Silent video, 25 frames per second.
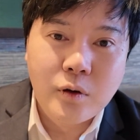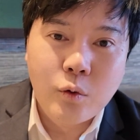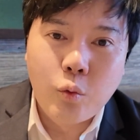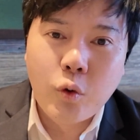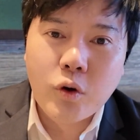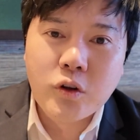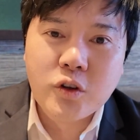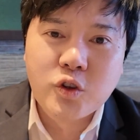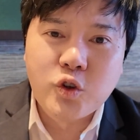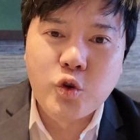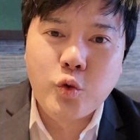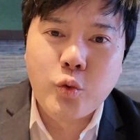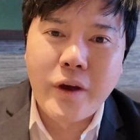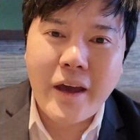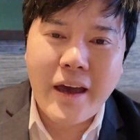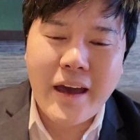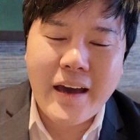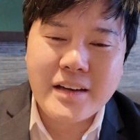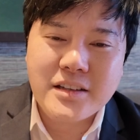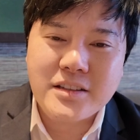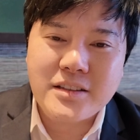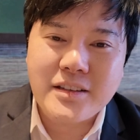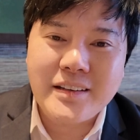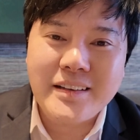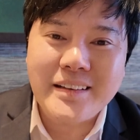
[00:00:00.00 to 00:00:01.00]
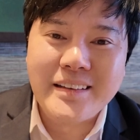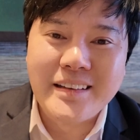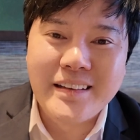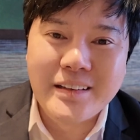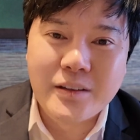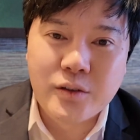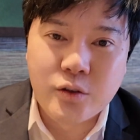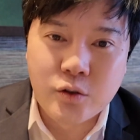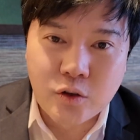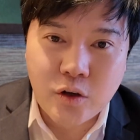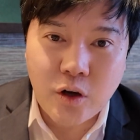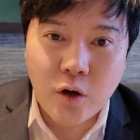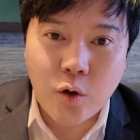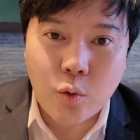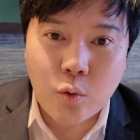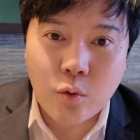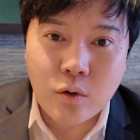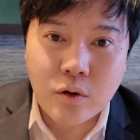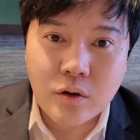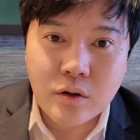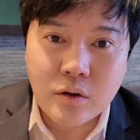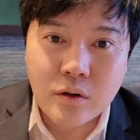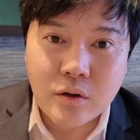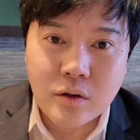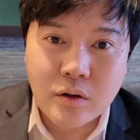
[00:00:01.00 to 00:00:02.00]
What do we actually need to know?
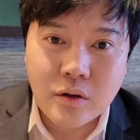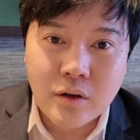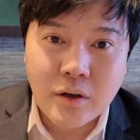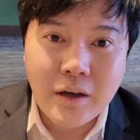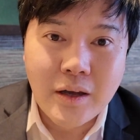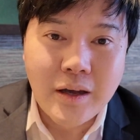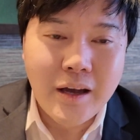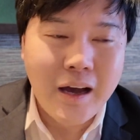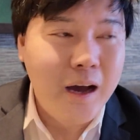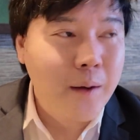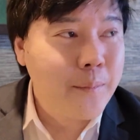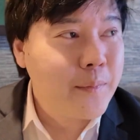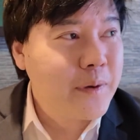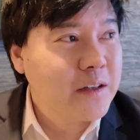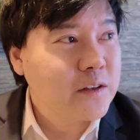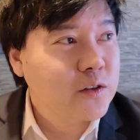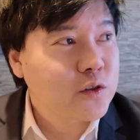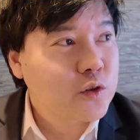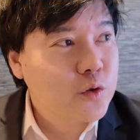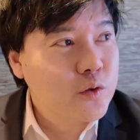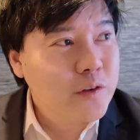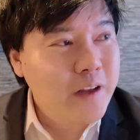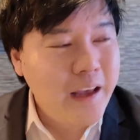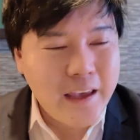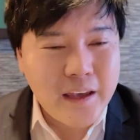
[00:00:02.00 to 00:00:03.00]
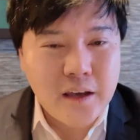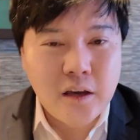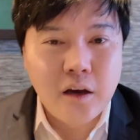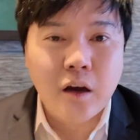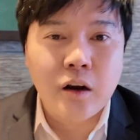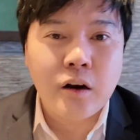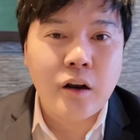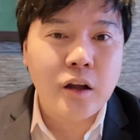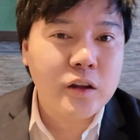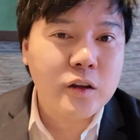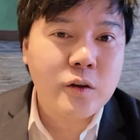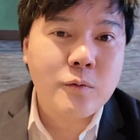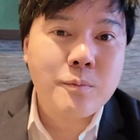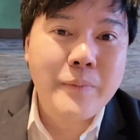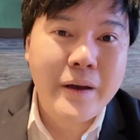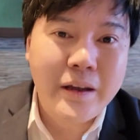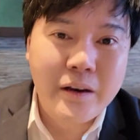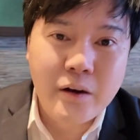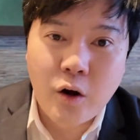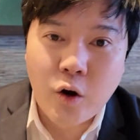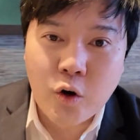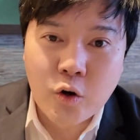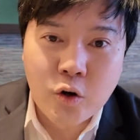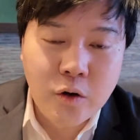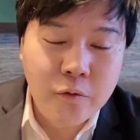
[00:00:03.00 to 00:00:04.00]
I mean, today a lot of
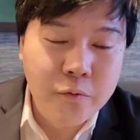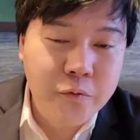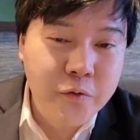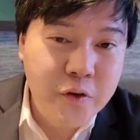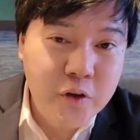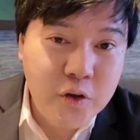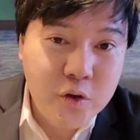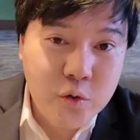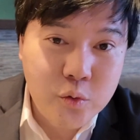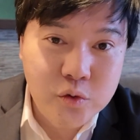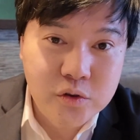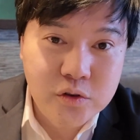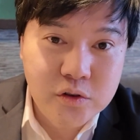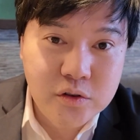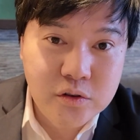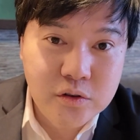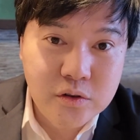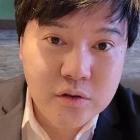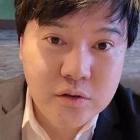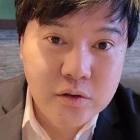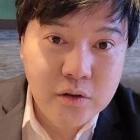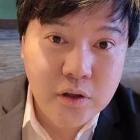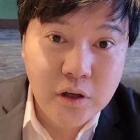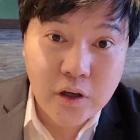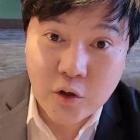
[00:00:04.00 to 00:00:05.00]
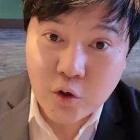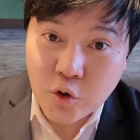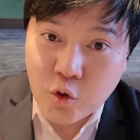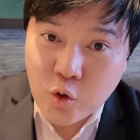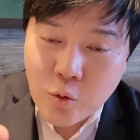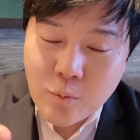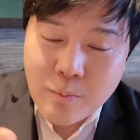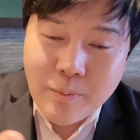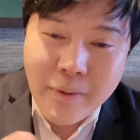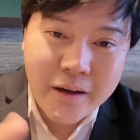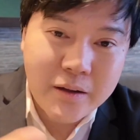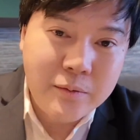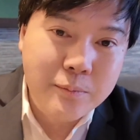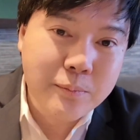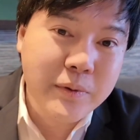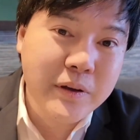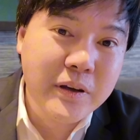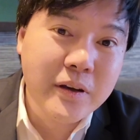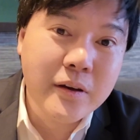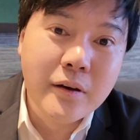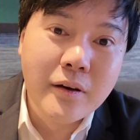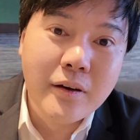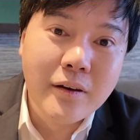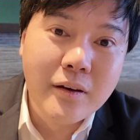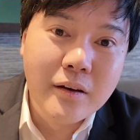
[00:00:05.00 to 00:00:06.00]
men are confused. You might
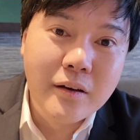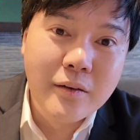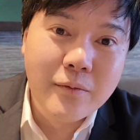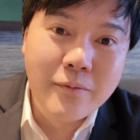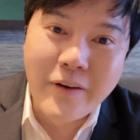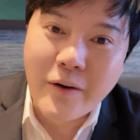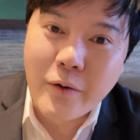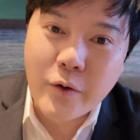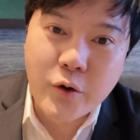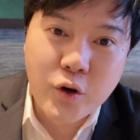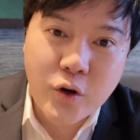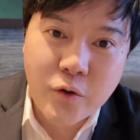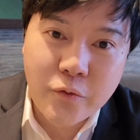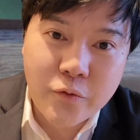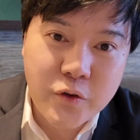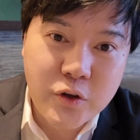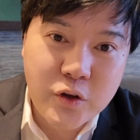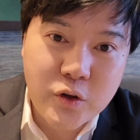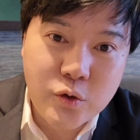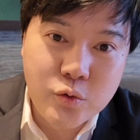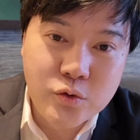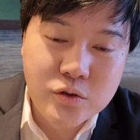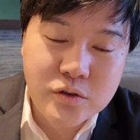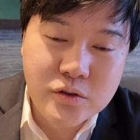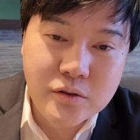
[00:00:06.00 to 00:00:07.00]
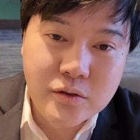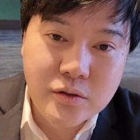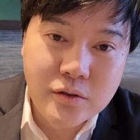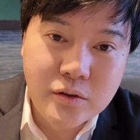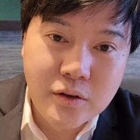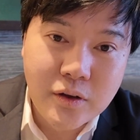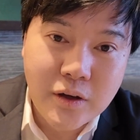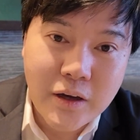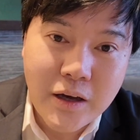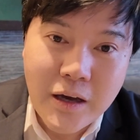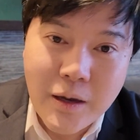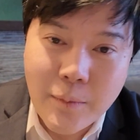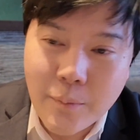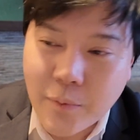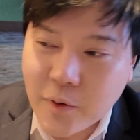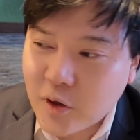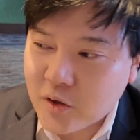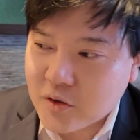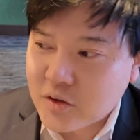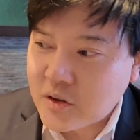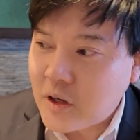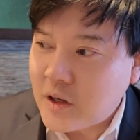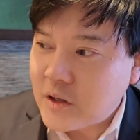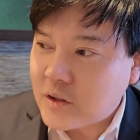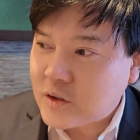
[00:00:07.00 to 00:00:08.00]
be very confused
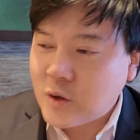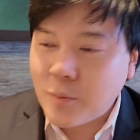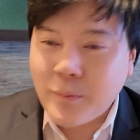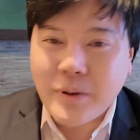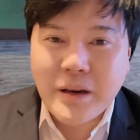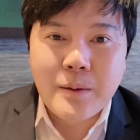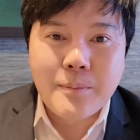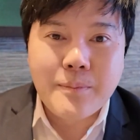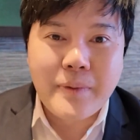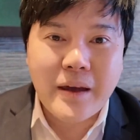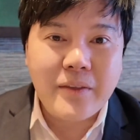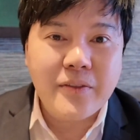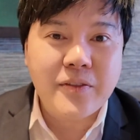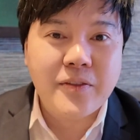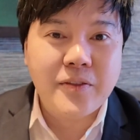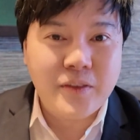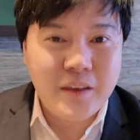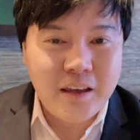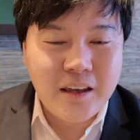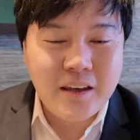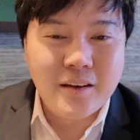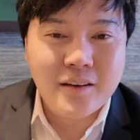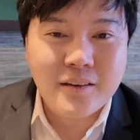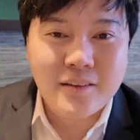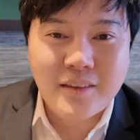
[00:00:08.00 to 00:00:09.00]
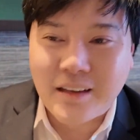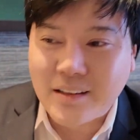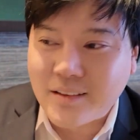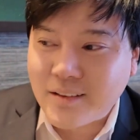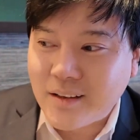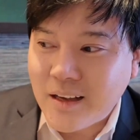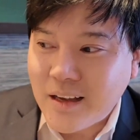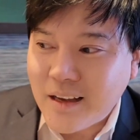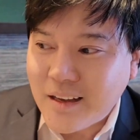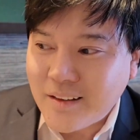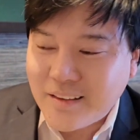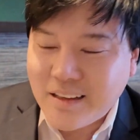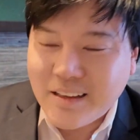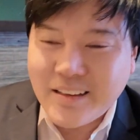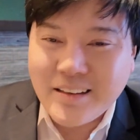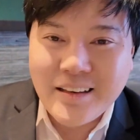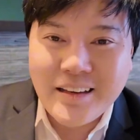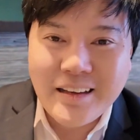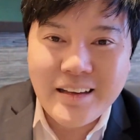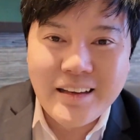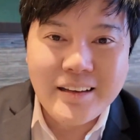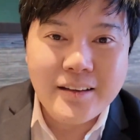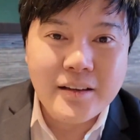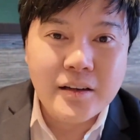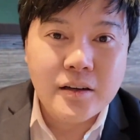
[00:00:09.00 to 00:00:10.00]
because so many men think that they
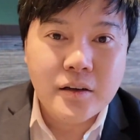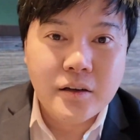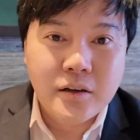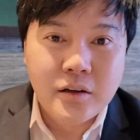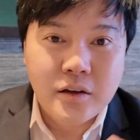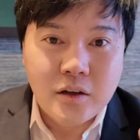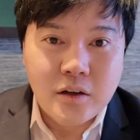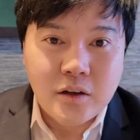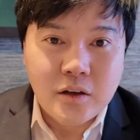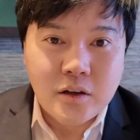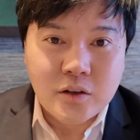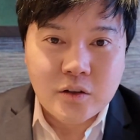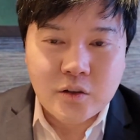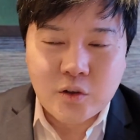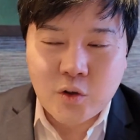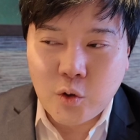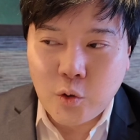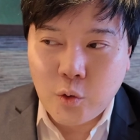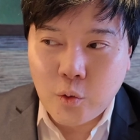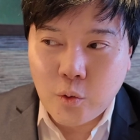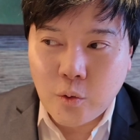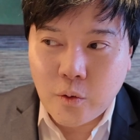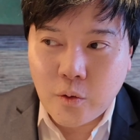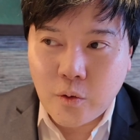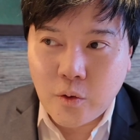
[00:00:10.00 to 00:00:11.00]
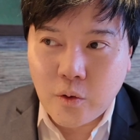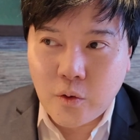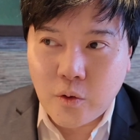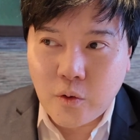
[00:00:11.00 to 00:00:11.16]
need to,